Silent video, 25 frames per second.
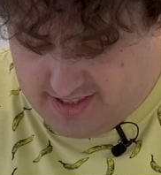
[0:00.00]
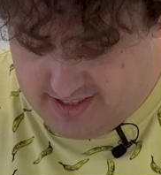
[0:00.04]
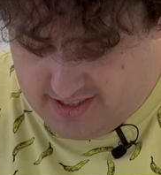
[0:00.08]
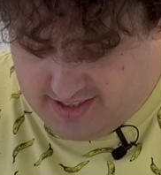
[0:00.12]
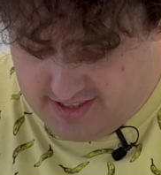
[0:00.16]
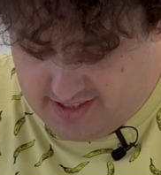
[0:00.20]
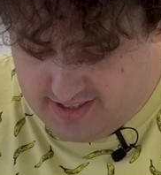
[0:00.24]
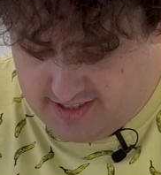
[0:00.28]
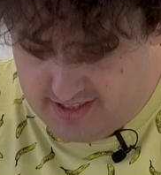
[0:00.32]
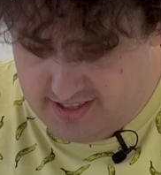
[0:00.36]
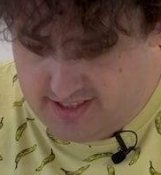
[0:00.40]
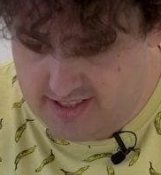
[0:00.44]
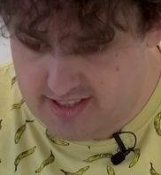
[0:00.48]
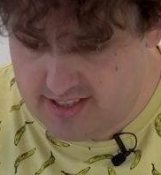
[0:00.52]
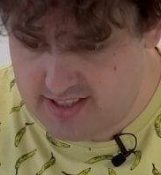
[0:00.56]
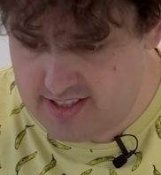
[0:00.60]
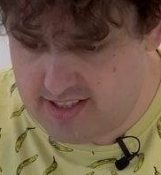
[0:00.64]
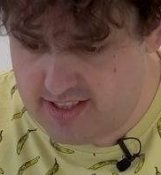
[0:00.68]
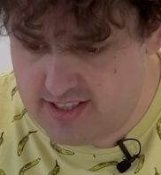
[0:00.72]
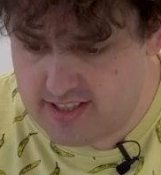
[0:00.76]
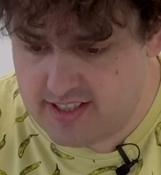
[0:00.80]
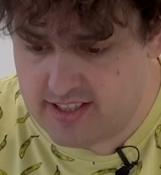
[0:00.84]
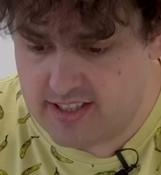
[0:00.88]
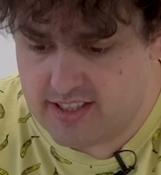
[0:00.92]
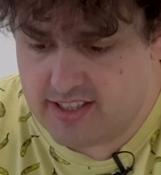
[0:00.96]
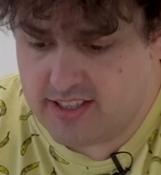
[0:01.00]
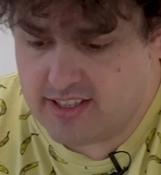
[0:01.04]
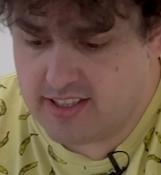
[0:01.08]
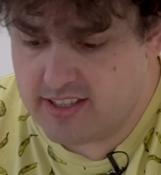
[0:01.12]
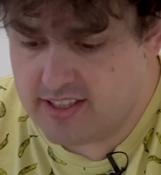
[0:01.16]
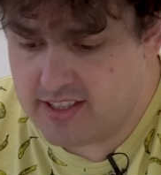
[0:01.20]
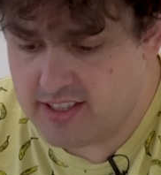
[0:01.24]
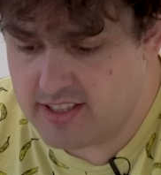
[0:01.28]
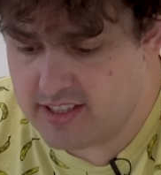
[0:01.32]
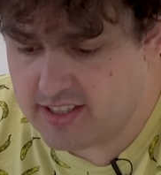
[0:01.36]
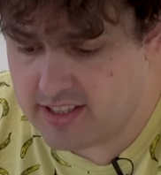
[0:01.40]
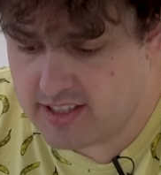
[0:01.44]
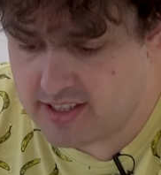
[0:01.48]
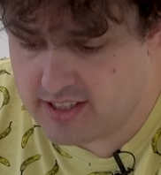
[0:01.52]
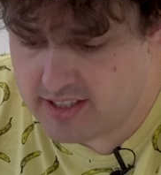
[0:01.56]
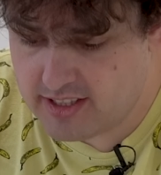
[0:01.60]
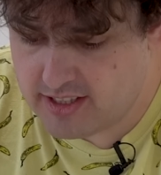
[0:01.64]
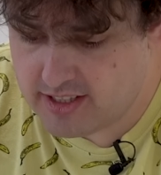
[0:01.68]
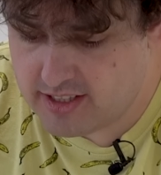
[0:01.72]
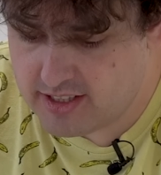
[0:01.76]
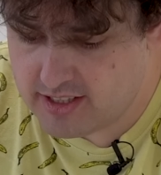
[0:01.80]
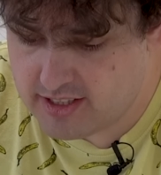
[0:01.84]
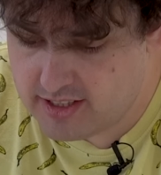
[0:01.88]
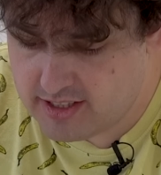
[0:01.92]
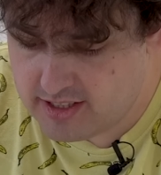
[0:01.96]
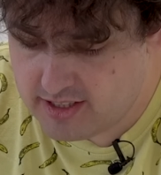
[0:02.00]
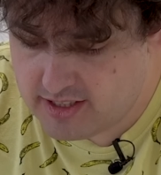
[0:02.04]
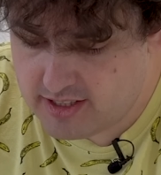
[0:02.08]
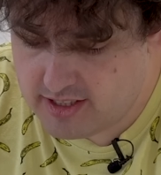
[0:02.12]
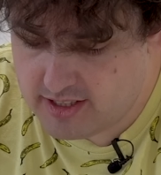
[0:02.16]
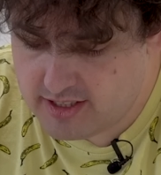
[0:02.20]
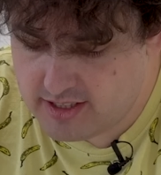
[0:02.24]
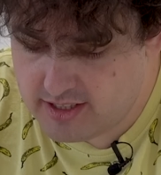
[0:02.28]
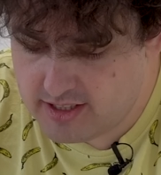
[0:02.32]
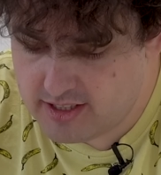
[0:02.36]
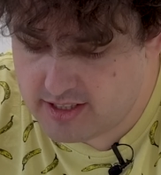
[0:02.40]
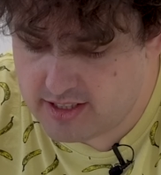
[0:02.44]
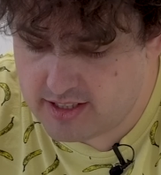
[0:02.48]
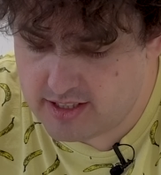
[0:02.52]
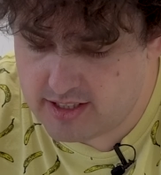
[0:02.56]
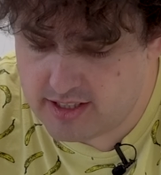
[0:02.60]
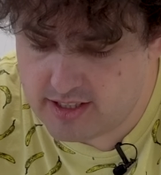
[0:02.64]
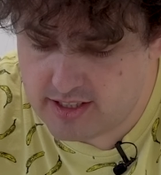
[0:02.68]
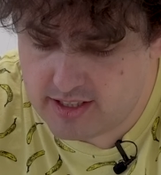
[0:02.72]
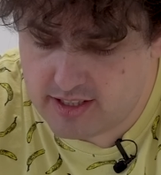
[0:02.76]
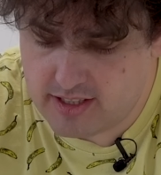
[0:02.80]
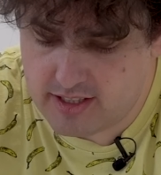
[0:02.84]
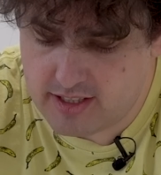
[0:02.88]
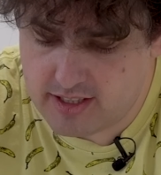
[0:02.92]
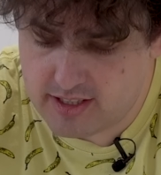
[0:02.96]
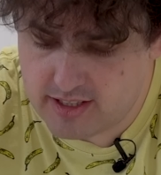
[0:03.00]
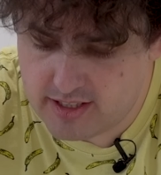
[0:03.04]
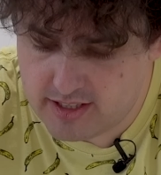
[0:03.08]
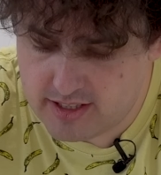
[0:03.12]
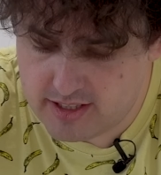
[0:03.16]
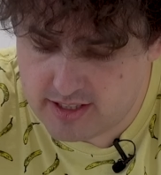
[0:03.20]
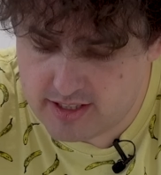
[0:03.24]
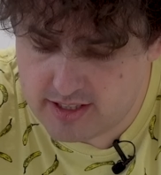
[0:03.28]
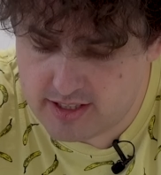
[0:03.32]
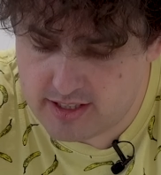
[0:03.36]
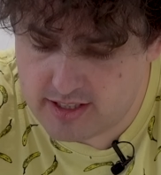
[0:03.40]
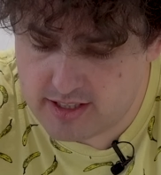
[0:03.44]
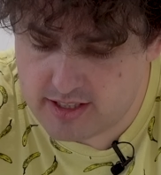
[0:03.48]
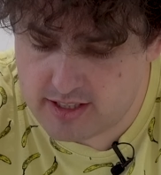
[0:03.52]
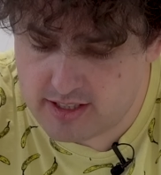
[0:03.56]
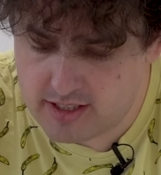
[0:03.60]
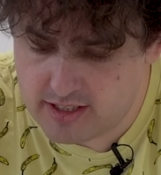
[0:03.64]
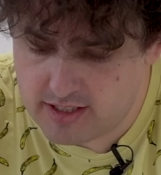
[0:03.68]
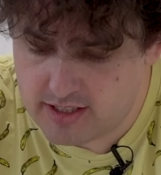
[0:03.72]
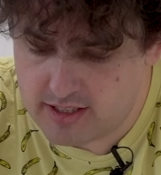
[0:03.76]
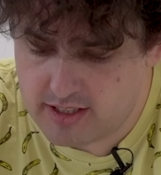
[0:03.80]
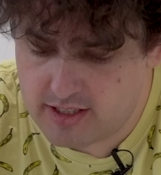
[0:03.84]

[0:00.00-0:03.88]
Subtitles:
No one is speaking in this clip.